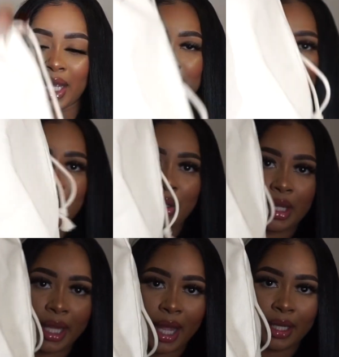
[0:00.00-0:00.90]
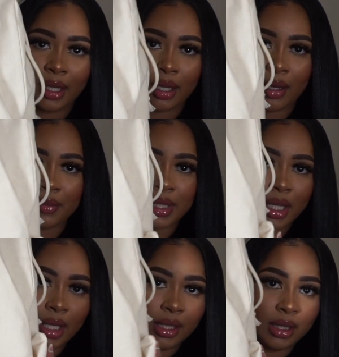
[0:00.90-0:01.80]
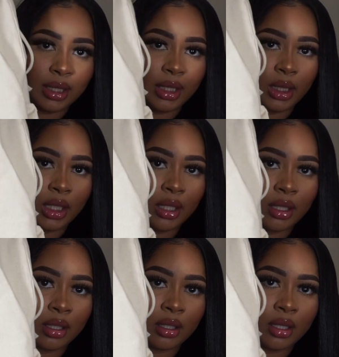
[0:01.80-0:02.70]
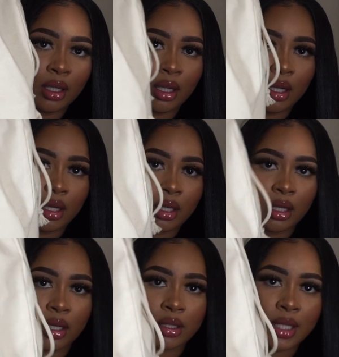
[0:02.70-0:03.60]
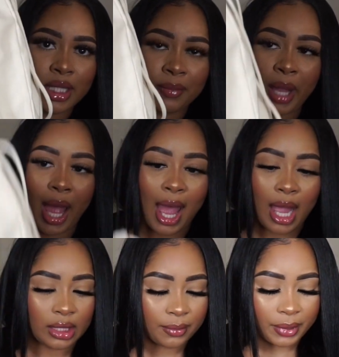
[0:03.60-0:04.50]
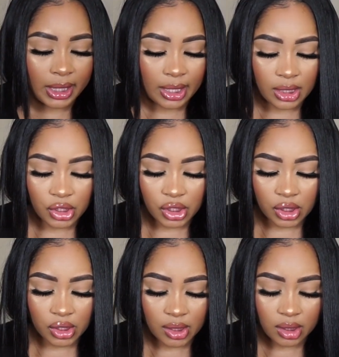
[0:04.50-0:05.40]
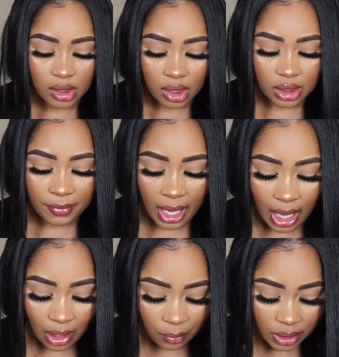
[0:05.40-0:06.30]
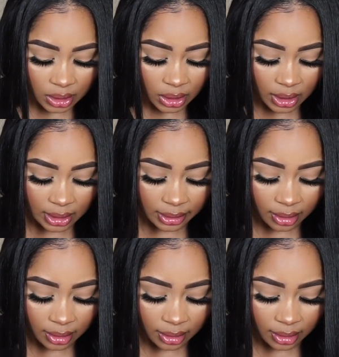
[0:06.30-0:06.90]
So again, it comes in the dust bag, the beige dust bag with the